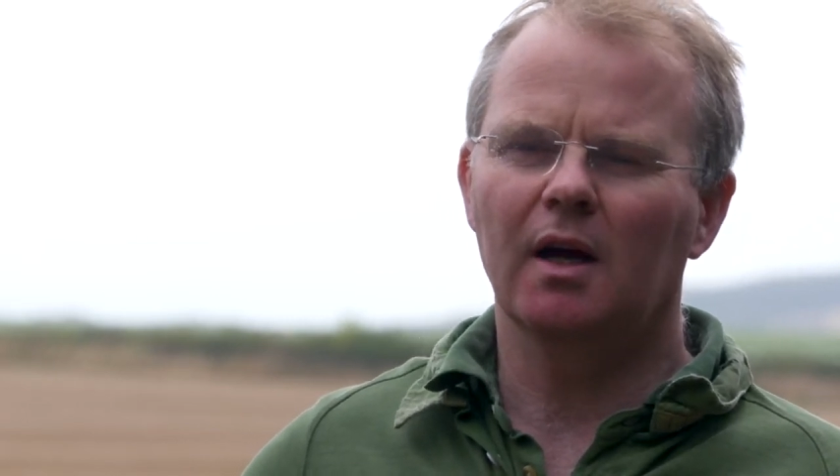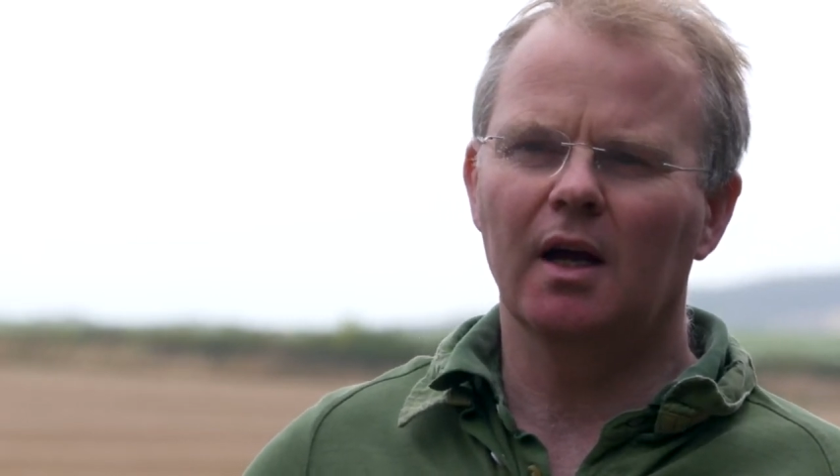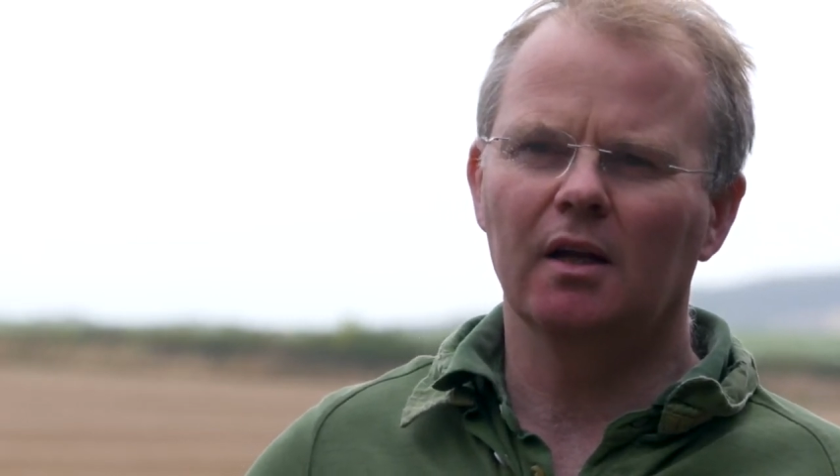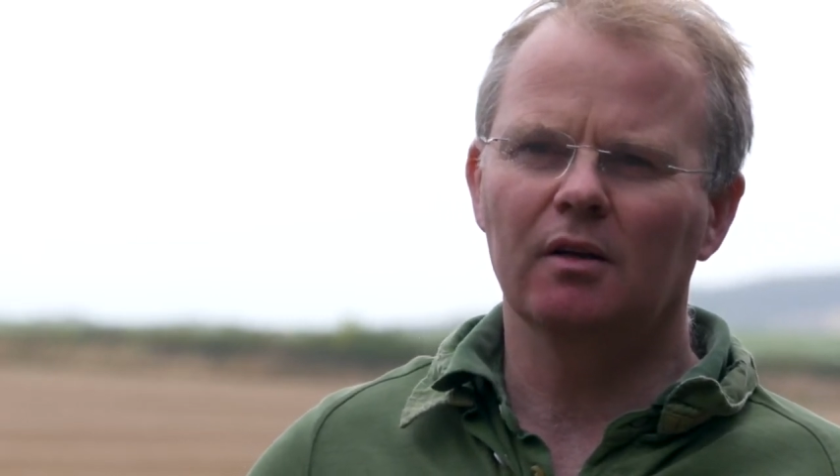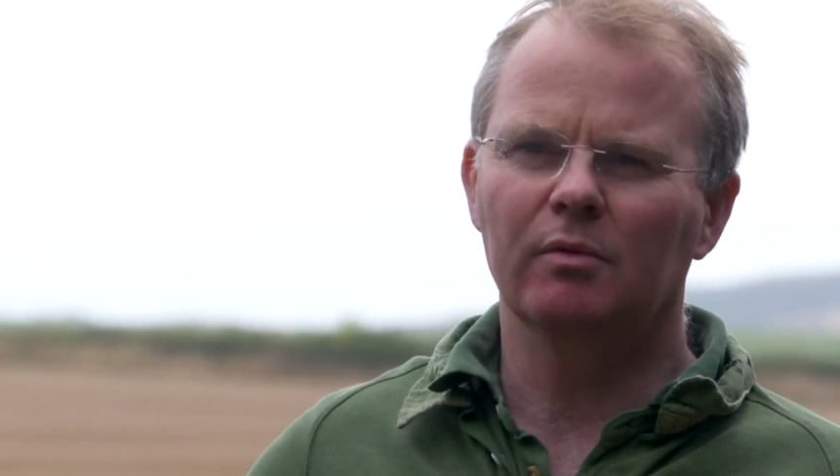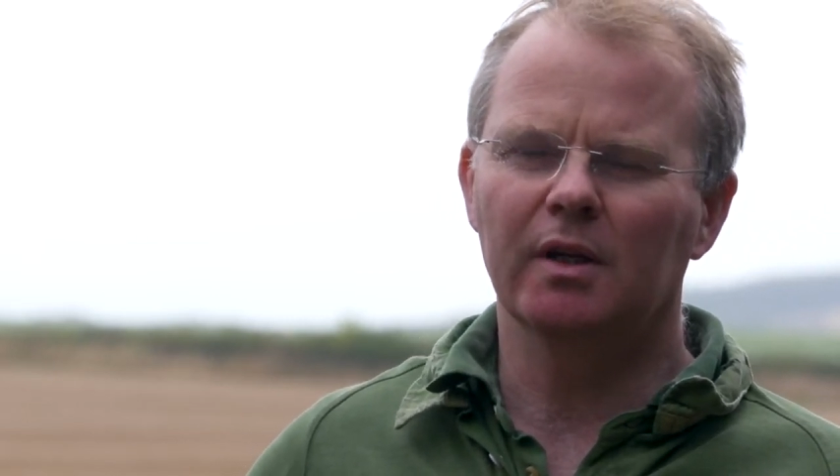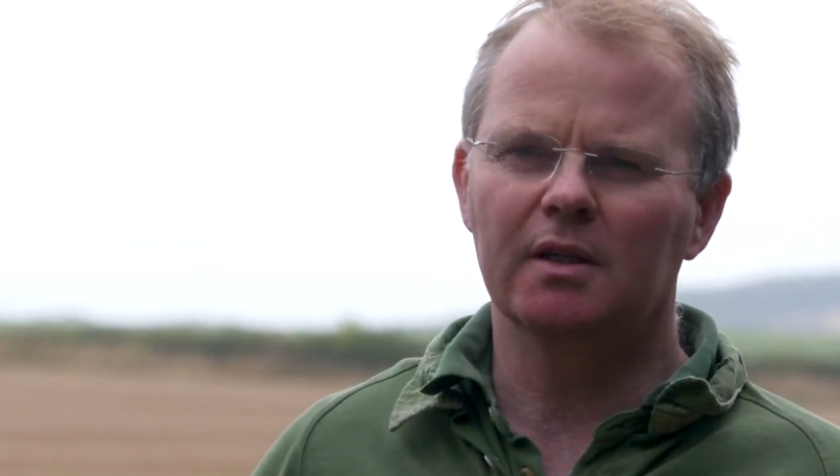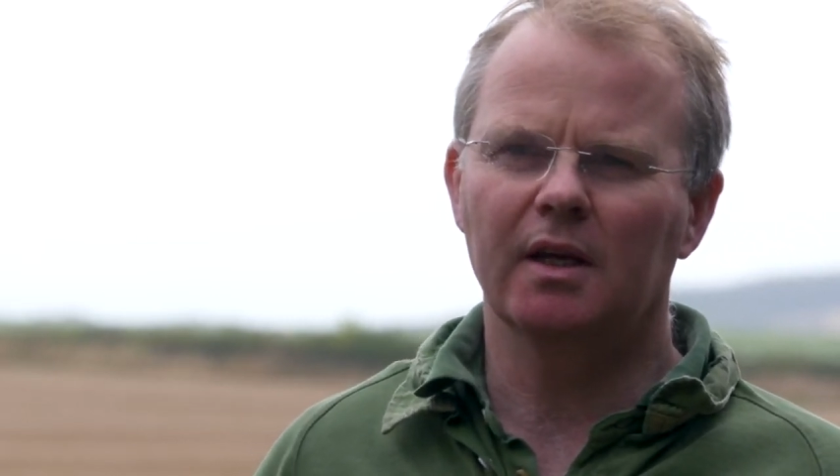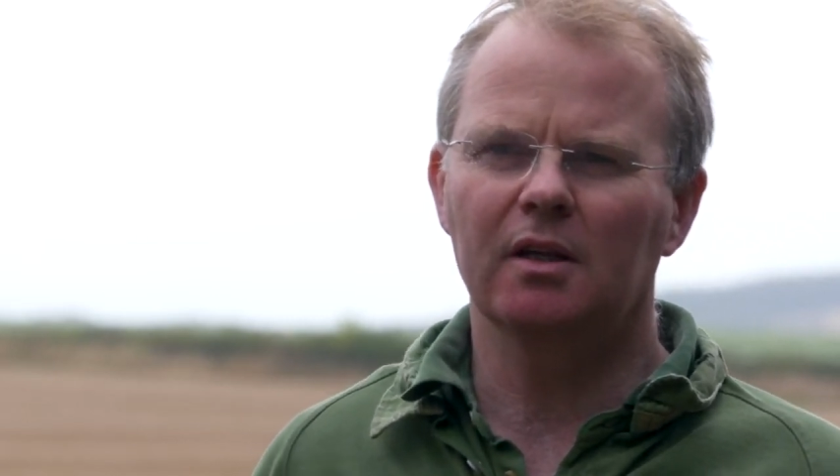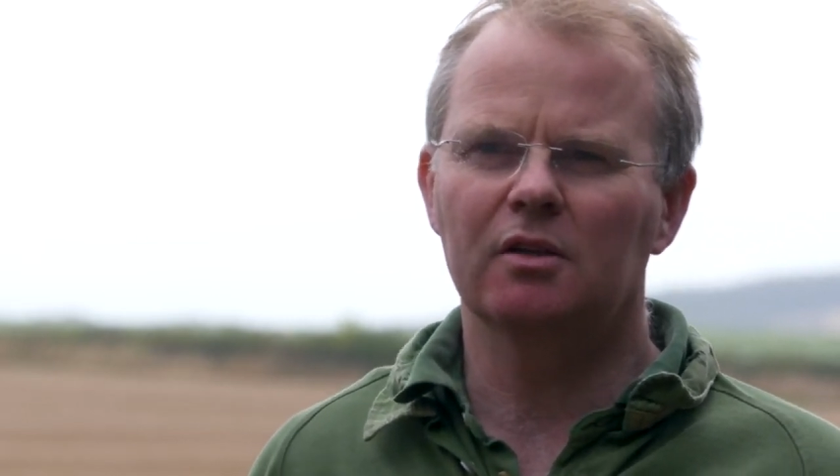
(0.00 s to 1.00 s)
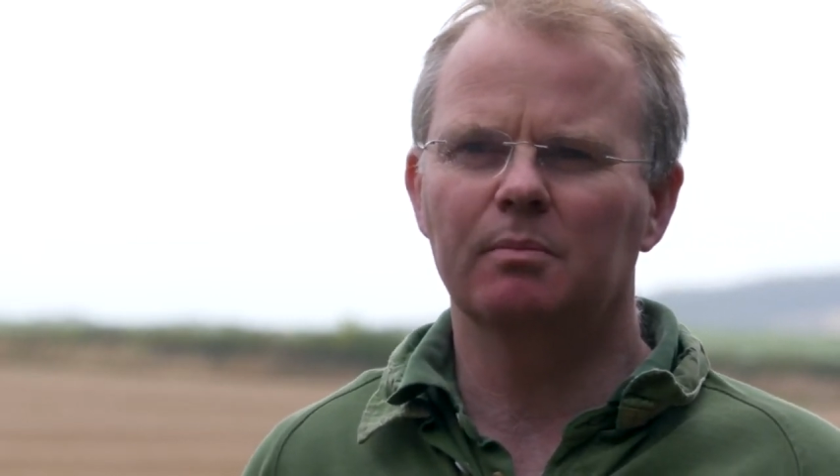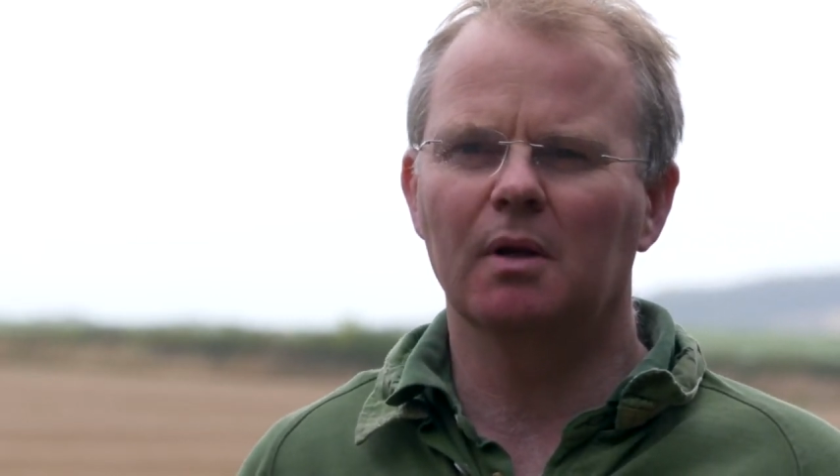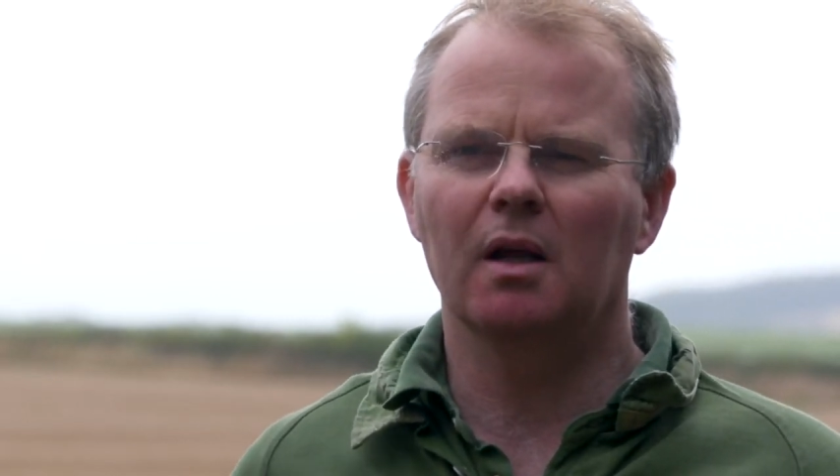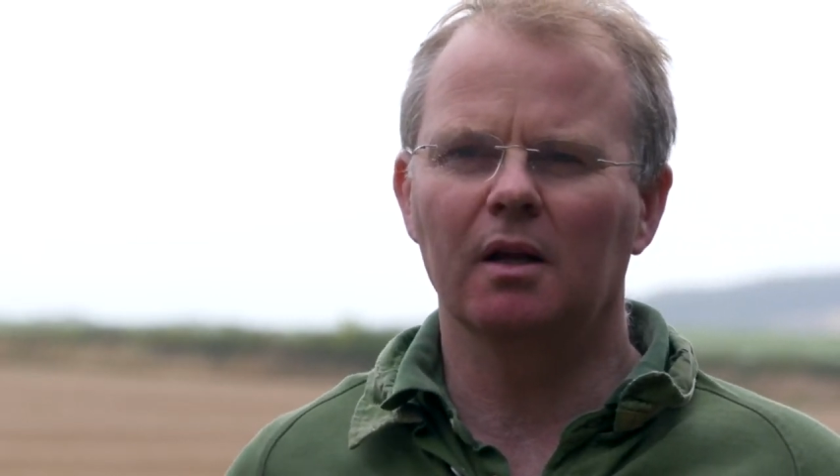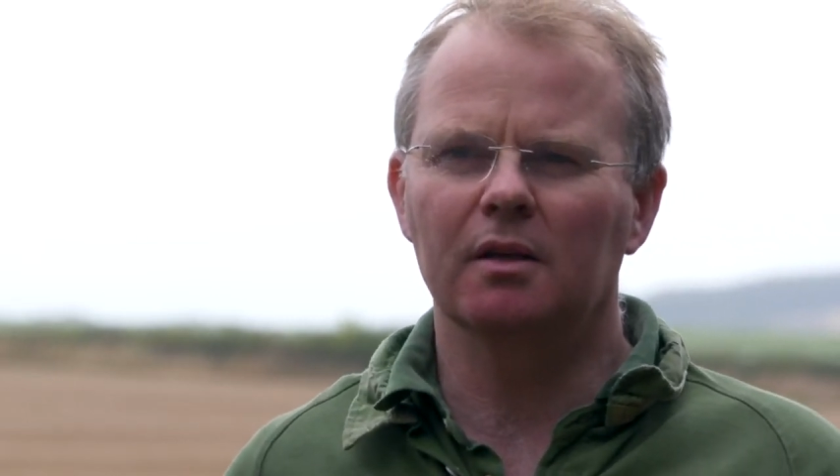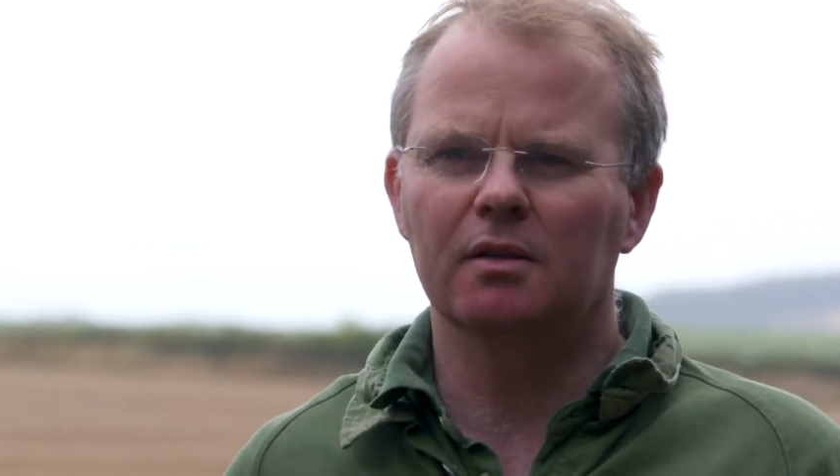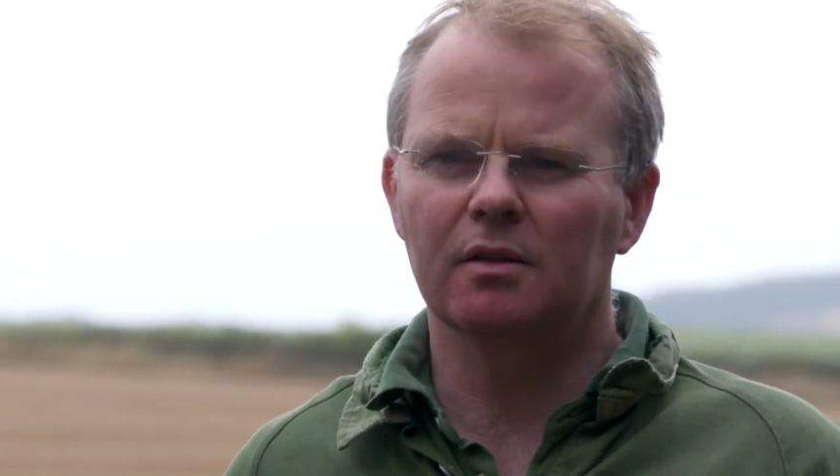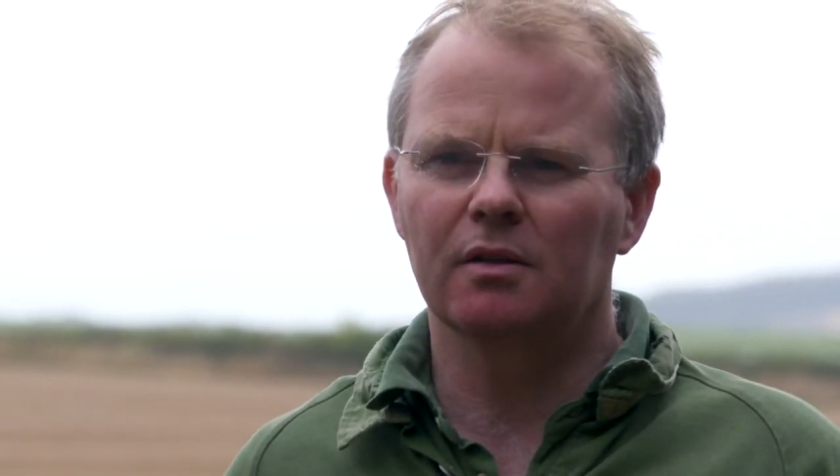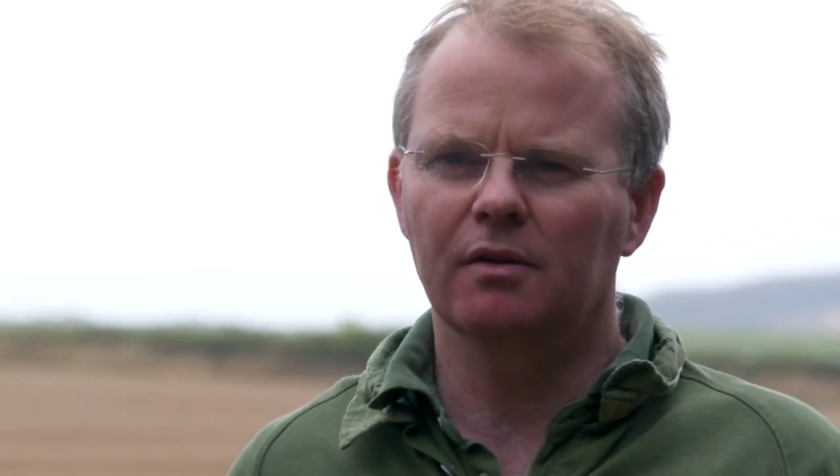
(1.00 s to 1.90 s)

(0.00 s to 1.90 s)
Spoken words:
and we intend to plant